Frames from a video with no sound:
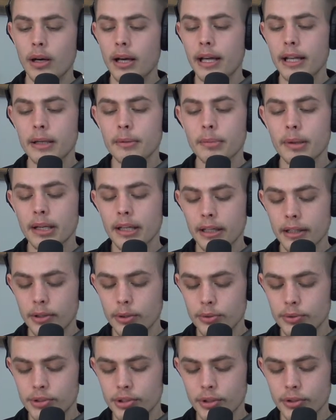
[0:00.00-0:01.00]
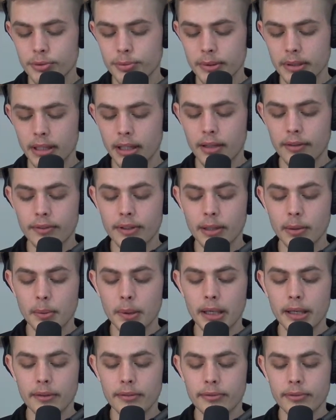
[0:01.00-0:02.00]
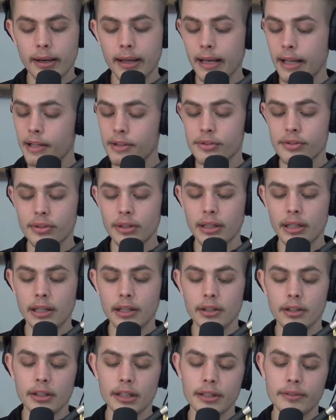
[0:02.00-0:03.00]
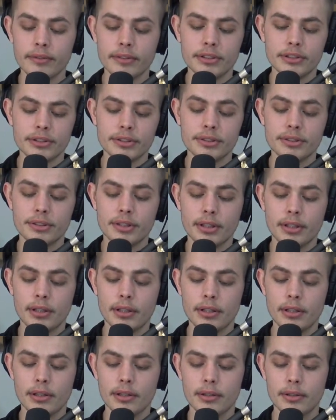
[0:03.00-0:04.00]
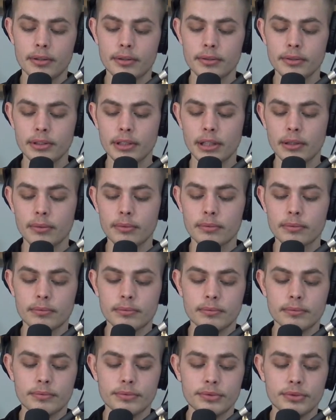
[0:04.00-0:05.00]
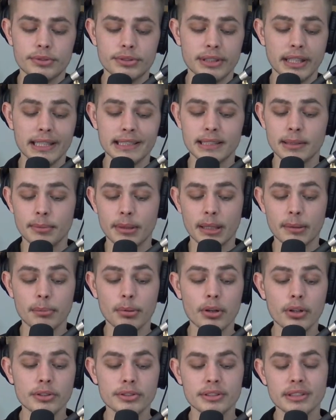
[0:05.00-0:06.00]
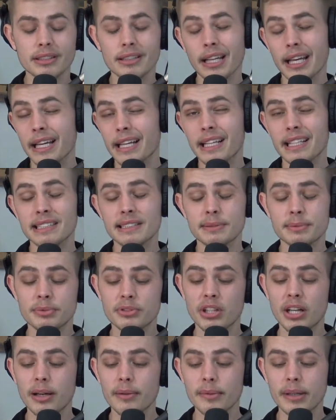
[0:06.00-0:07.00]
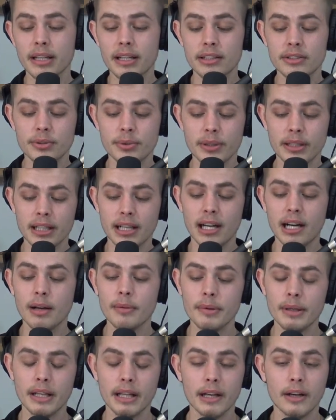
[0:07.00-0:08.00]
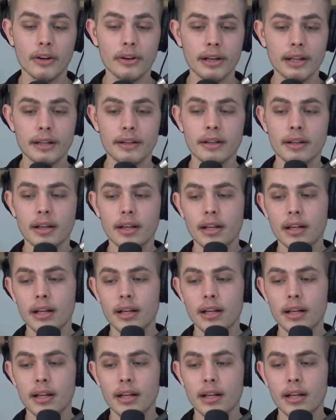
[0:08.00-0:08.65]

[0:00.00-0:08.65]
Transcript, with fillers: anybody who shows me love anyway, financially or even just, you know, saying something in person, liking it, subscribing to it, commenting on it.